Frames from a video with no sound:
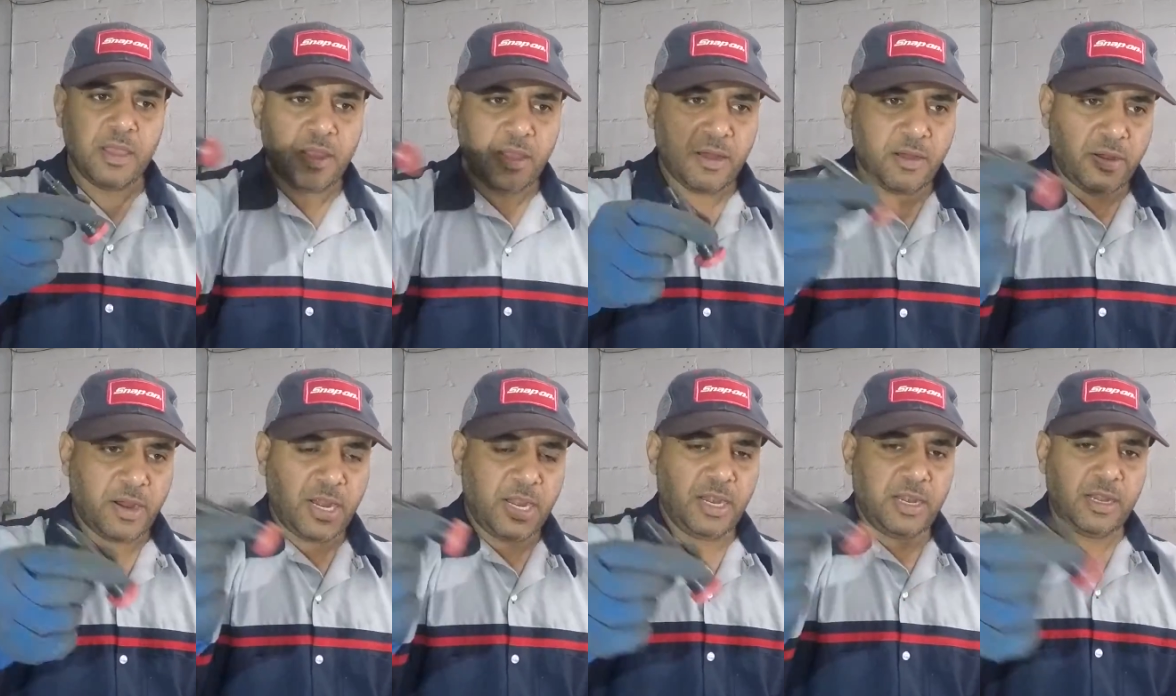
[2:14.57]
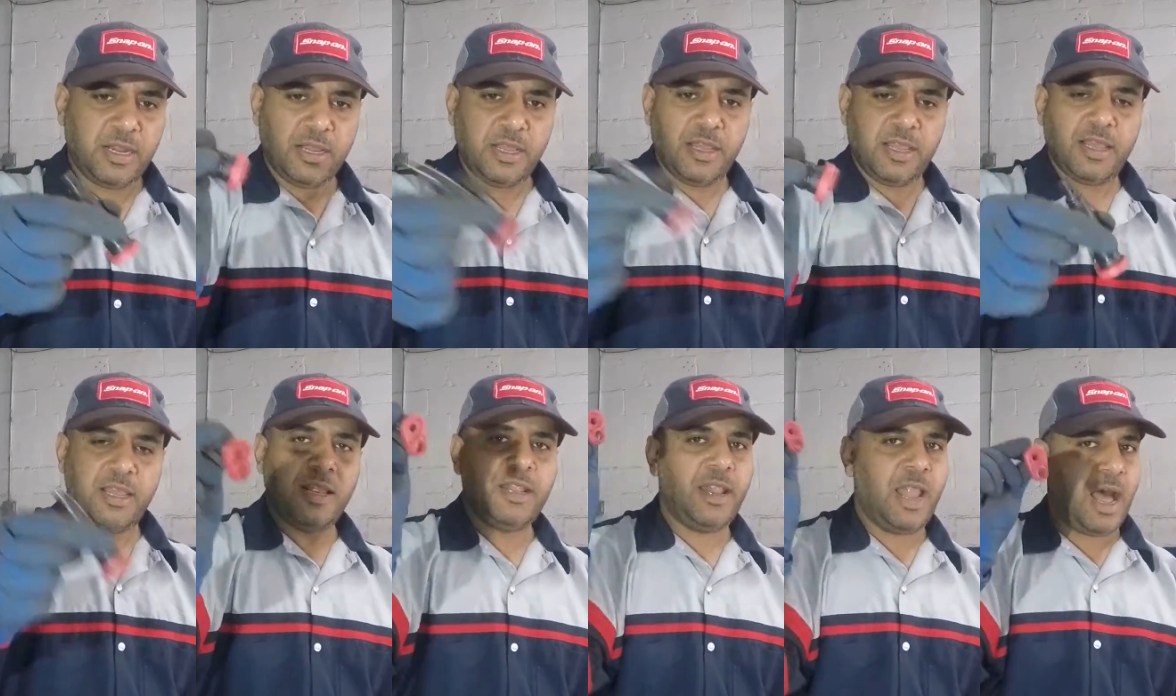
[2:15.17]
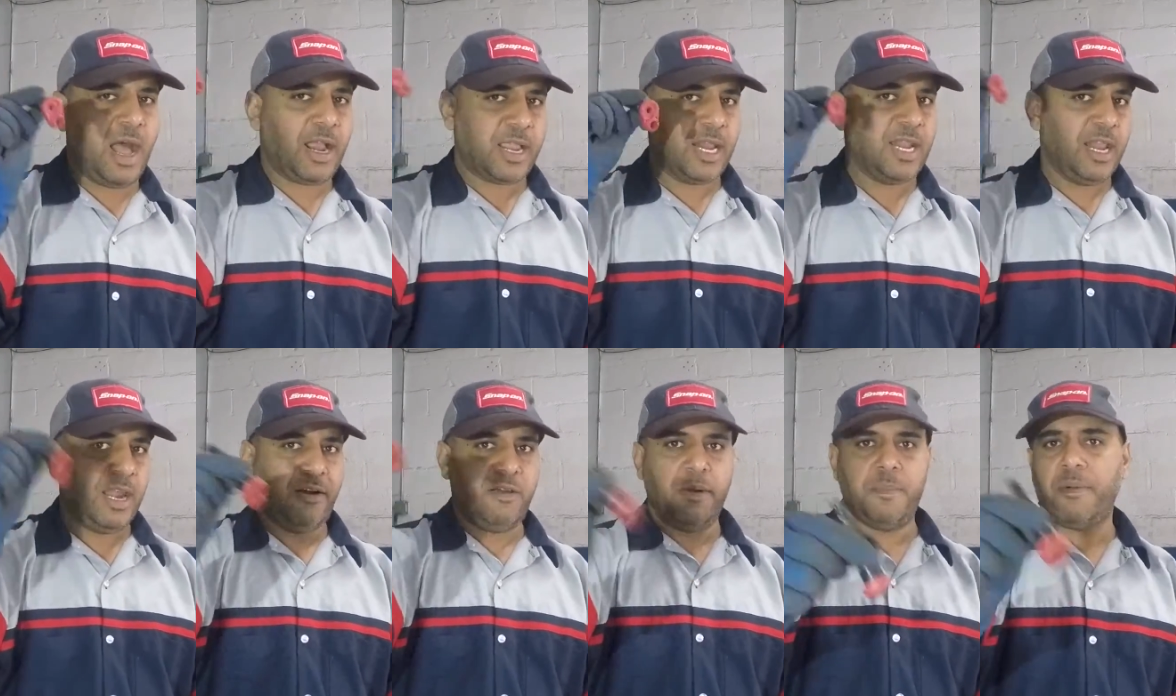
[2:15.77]
All right, now I can
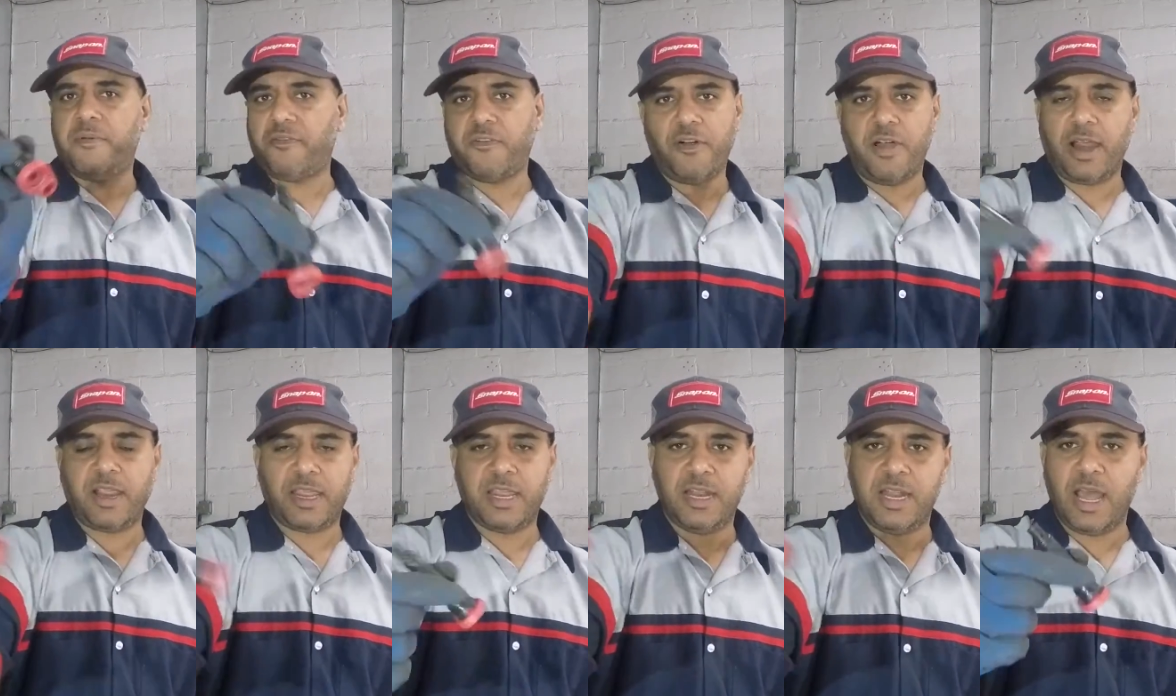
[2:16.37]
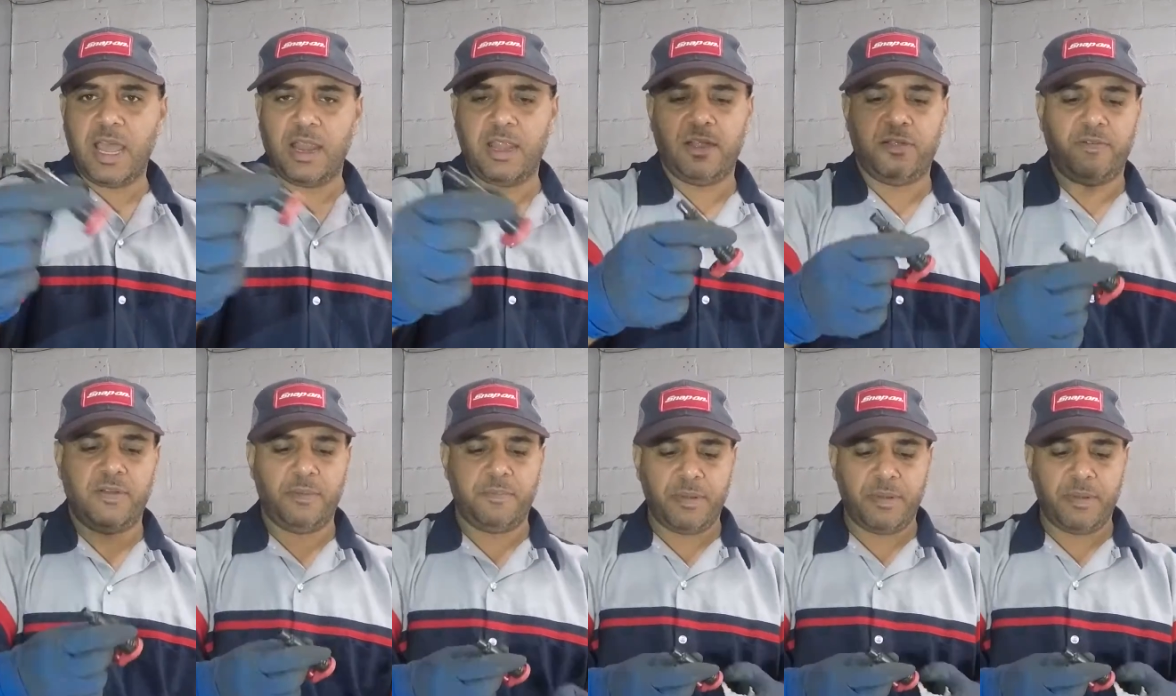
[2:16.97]
hear it. Before I cannot hear it.